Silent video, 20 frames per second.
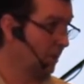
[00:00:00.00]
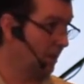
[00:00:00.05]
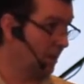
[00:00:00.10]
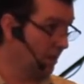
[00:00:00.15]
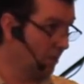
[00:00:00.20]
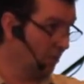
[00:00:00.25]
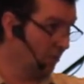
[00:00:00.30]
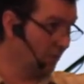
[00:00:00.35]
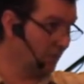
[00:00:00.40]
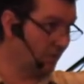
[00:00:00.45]

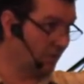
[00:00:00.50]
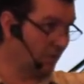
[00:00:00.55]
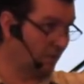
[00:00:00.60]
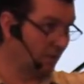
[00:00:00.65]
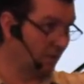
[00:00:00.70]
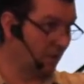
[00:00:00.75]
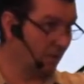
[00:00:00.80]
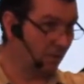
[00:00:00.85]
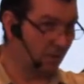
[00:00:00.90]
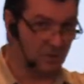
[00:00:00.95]
He goes,
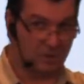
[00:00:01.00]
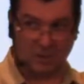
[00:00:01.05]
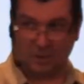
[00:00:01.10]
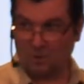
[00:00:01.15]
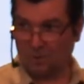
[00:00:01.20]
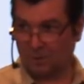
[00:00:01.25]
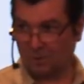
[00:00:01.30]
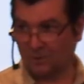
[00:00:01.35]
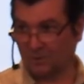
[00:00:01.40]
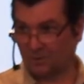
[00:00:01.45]
you know, is he
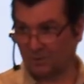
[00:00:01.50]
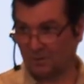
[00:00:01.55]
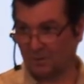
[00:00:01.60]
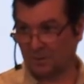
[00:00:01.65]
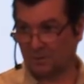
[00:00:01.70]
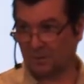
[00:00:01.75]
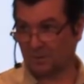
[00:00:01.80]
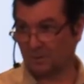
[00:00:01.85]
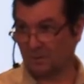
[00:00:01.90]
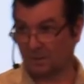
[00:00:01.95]
going,
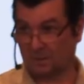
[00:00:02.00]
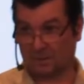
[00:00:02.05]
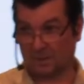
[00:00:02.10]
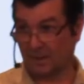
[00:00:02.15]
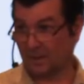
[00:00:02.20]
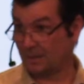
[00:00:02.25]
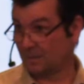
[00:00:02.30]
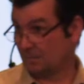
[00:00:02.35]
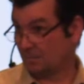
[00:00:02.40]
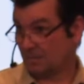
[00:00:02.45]

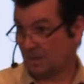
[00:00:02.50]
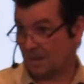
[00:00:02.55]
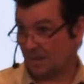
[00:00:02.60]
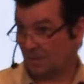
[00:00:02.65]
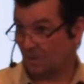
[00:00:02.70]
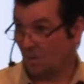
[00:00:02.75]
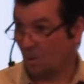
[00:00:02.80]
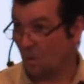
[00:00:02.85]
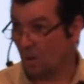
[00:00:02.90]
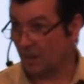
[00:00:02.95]
like, they
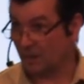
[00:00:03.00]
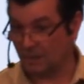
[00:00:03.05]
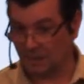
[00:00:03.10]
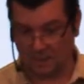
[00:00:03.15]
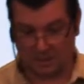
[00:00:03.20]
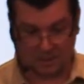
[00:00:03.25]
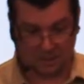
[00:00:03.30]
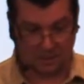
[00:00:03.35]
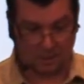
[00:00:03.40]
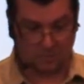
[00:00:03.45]
had no
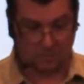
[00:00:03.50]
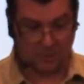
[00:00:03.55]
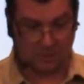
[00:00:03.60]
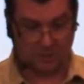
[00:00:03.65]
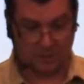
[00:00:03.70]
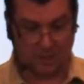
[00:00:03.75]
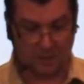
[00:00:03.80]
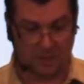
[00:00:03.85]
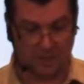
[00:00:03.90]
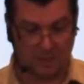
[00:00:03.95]
idea,
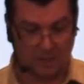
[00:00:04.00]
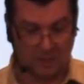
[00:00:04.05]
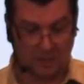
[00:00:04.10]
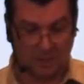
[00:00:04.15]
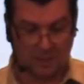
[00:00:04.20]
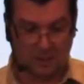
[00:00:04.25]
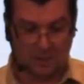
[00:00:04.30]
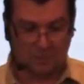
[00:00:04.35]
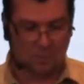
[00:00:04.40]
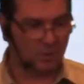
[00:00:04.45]
but they,
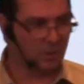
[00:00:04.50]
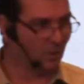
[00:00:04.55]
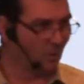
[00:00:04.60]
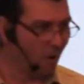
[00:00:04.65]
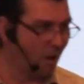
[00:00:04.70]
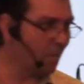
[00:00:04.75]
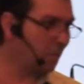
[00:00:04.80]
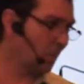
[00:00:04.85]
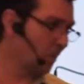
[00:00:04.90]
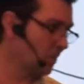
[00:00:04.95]
what an
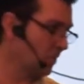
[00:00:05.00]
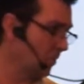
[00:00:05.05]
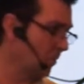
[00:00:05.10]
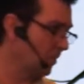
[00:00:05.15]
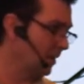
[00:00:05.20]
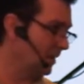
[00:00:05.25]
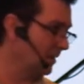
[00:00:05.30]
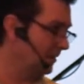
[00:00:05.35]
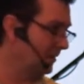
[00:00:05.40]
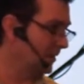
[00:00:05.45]

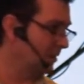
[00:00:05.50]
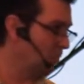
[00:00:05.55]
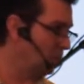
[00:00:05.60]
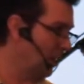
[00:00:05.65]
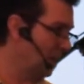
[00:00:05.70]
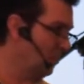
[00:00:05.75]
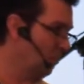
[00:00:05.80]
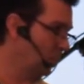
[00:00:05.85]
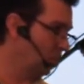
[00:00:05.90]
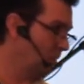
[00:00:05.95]
opportunity these
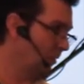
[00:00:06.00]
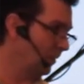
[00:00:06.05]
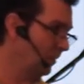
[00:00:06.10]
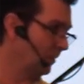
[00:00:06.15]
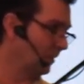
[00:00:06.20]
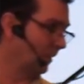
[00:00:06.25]
people